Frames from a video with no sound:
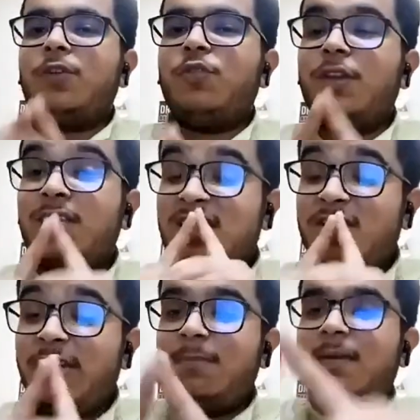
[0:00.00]
to
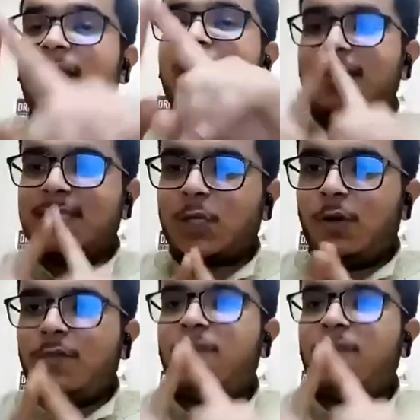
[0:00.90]
streamline this
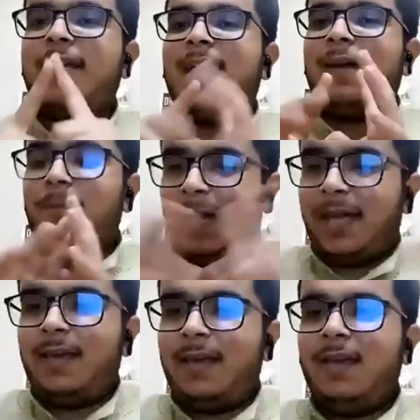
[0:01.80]
conflict
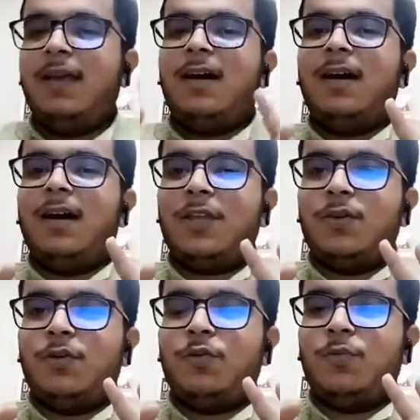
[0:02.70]
by,
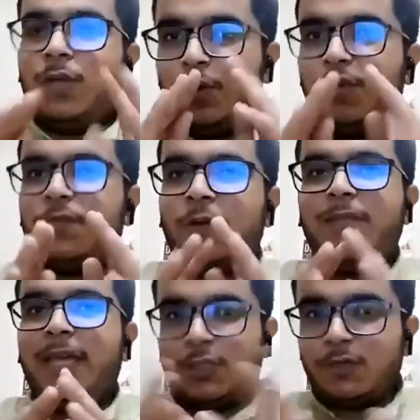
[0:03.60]
unifying
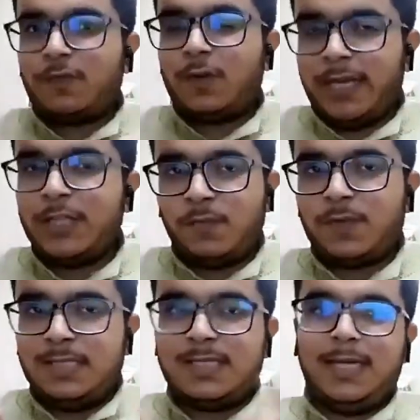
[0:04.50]
the age of
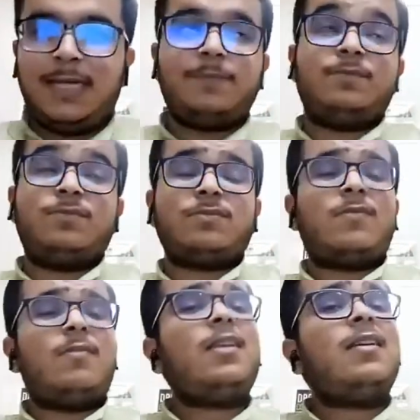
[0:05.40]
consent.
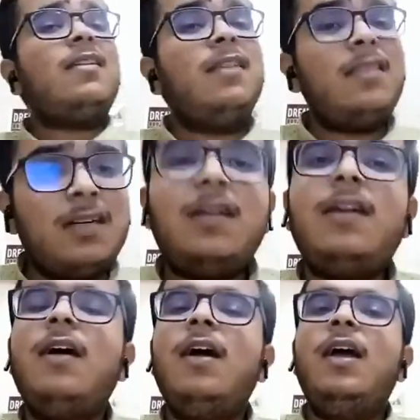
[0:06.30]
The
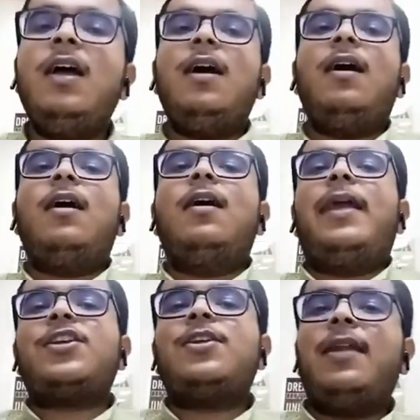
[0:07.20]
third
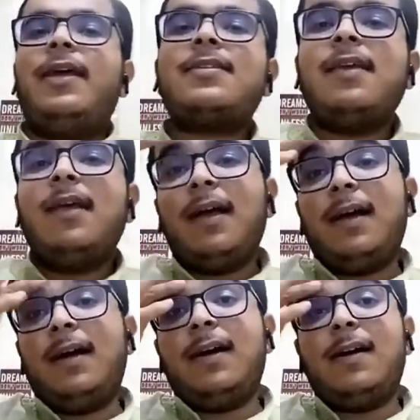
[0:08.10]
rationale is,
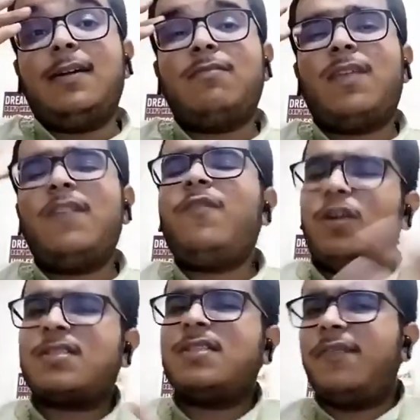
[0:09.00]
of
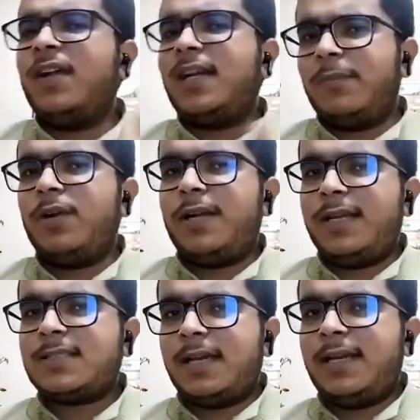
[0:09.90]
course, different
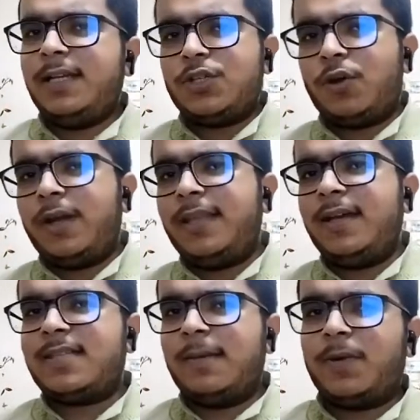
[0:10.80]
communities can enjoy their
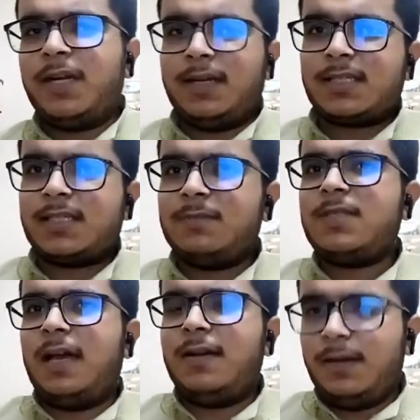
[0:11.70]
separate customs
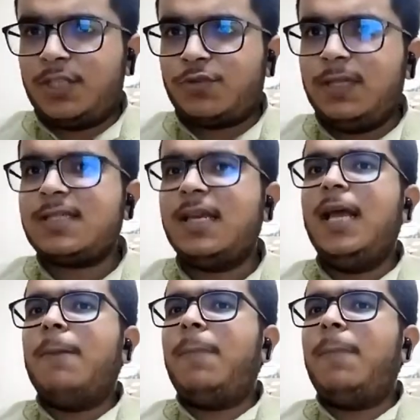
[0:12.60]
and rituals,